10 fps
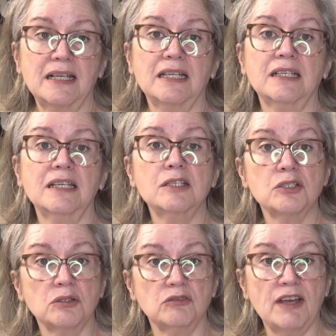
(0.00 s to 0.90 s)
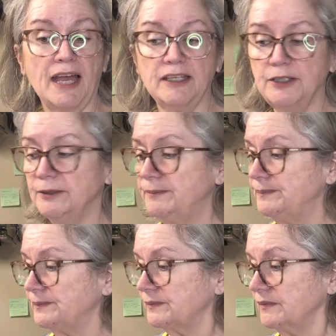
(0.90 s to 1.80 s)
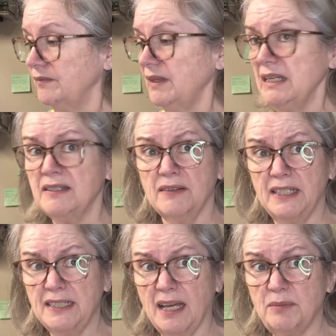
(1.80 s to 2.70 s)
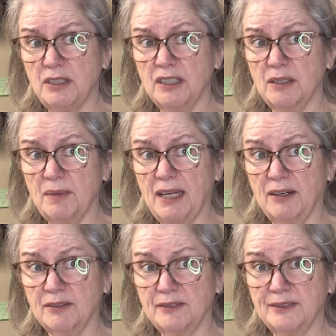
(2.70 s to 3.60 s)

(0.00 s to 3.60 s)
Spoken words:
in additional value. So anytime you can come out